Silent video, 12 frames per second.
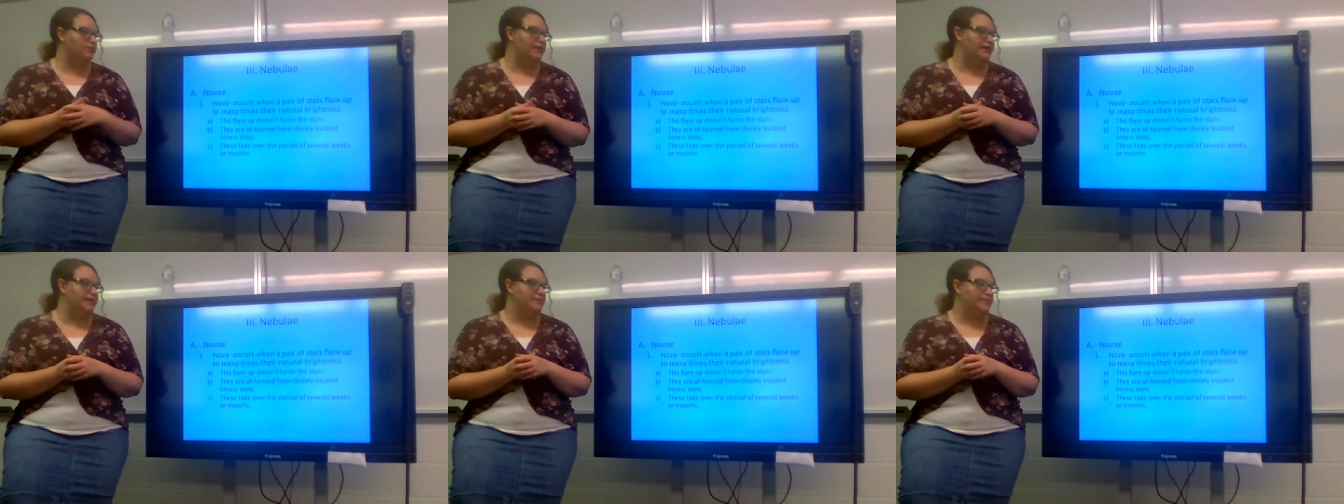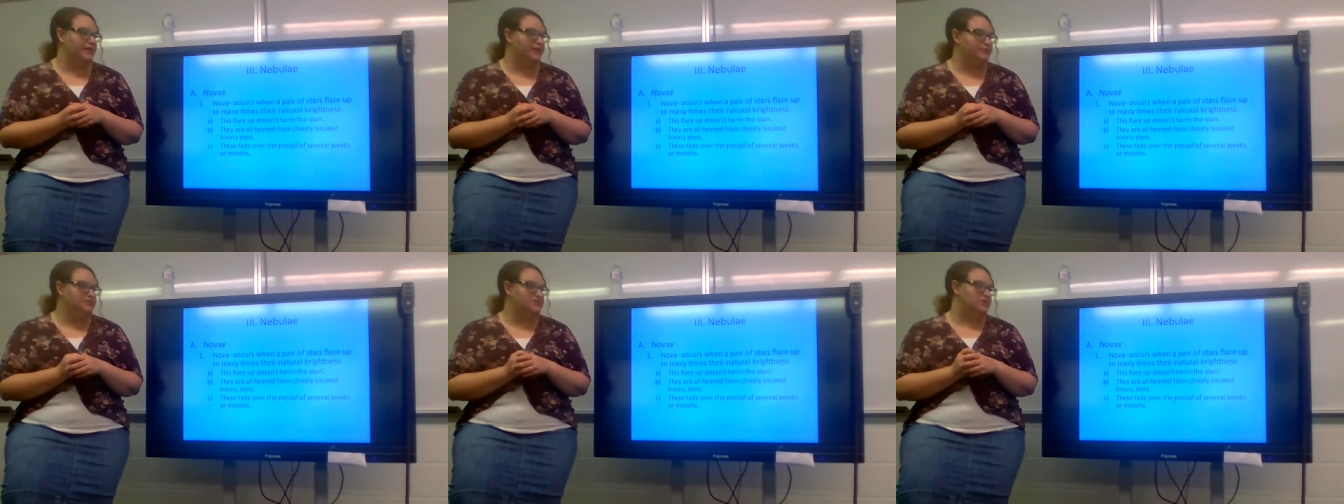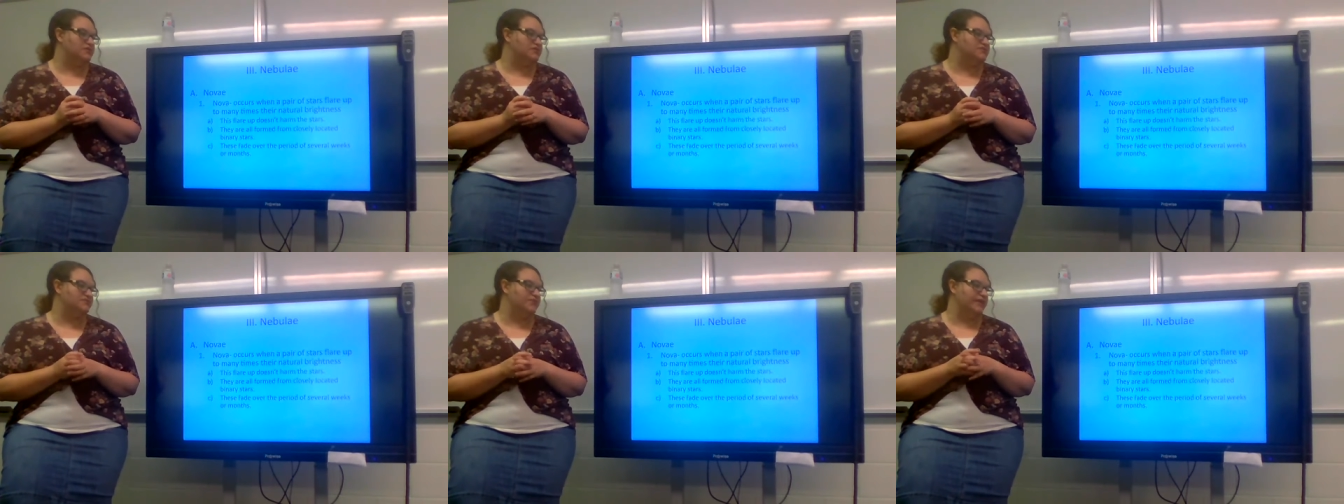when a pair of
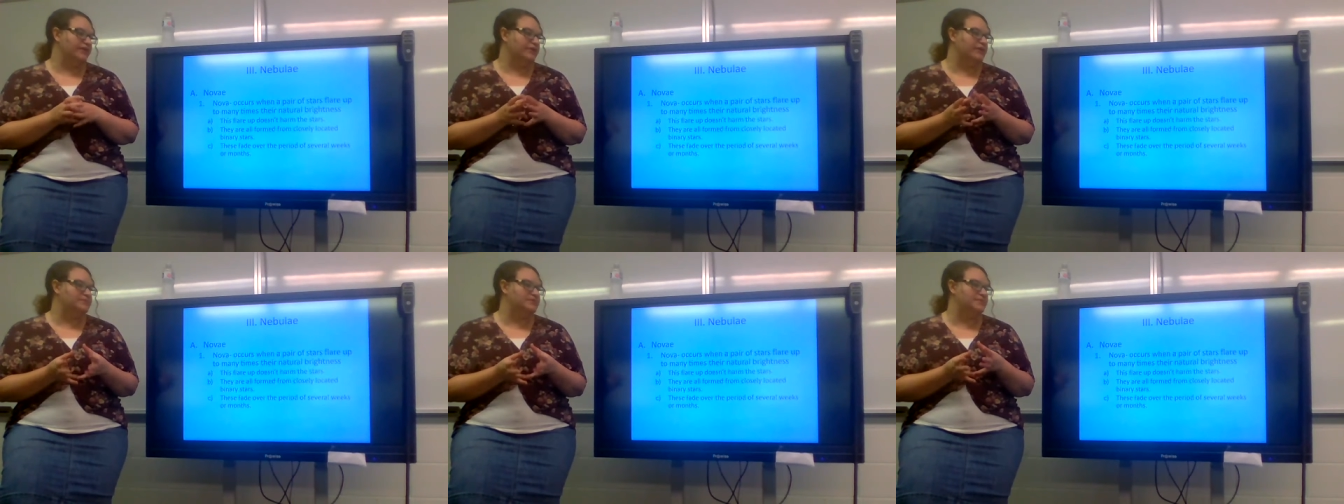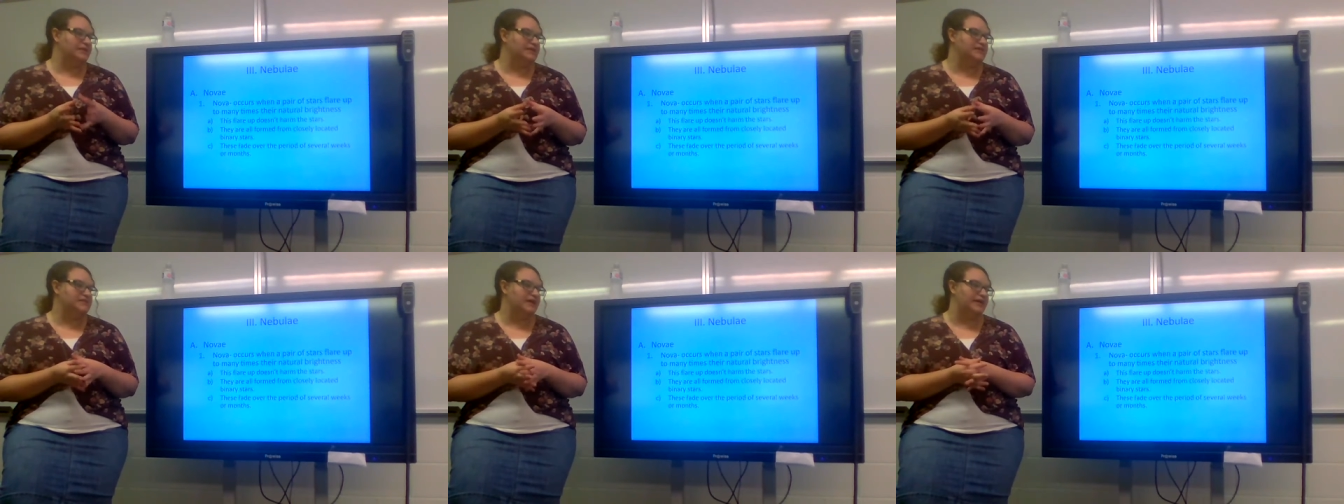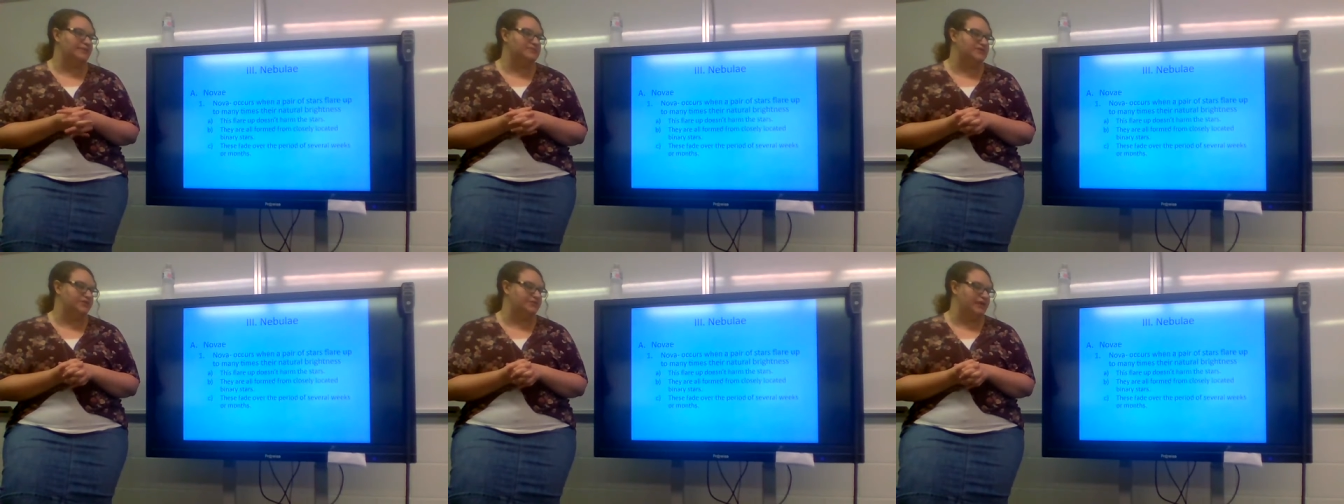stars flare up to many
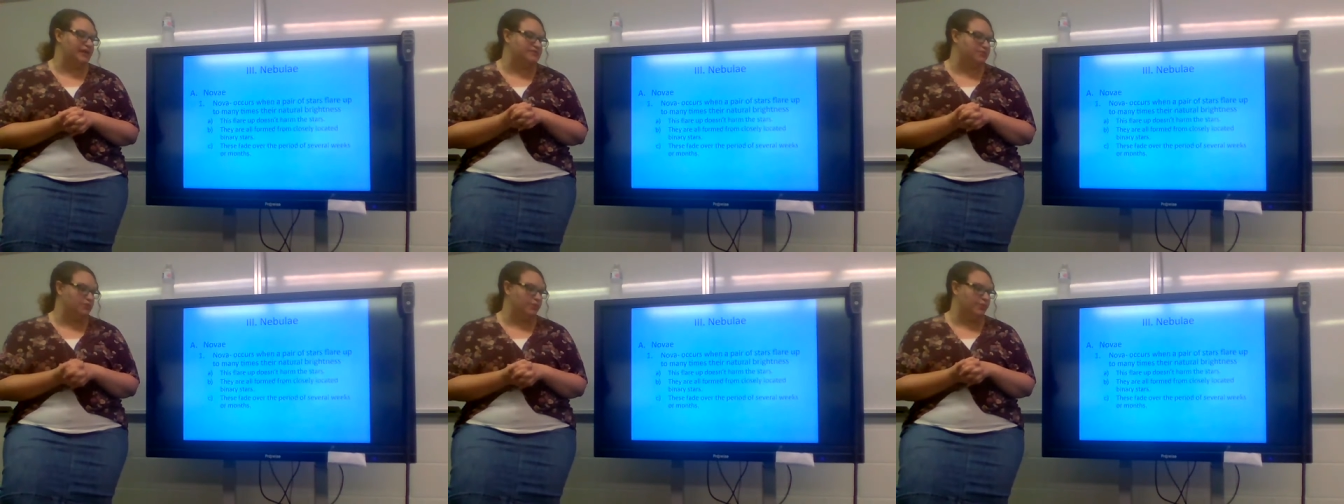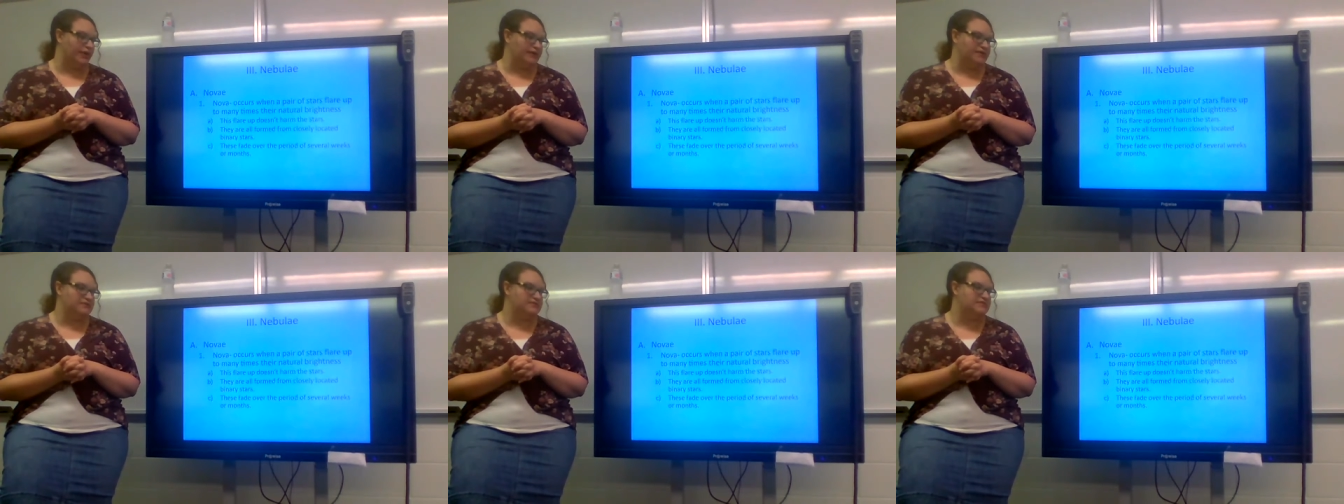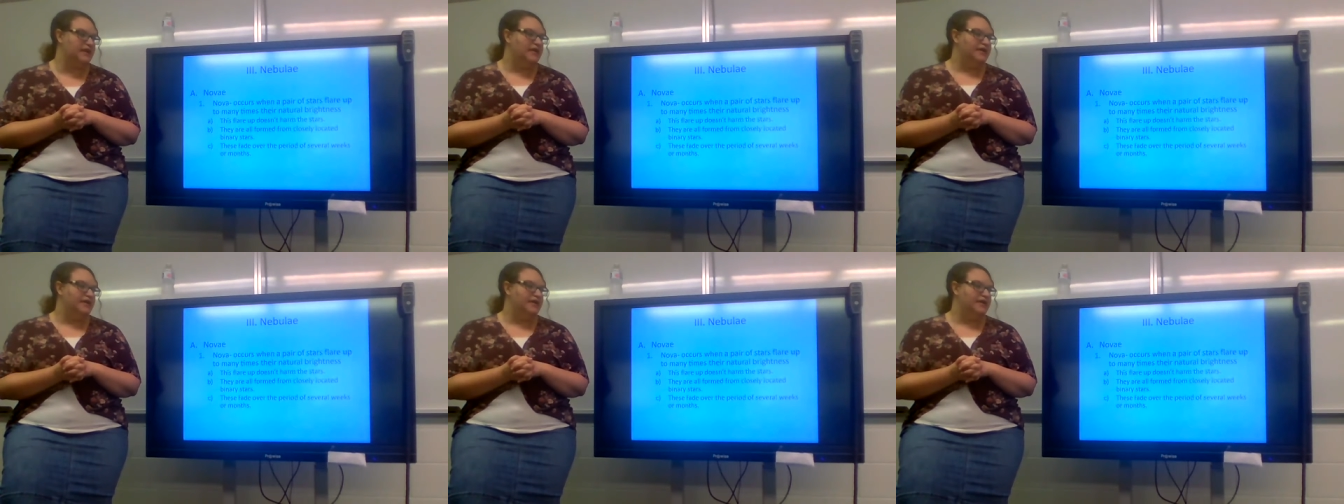times their natural brightness.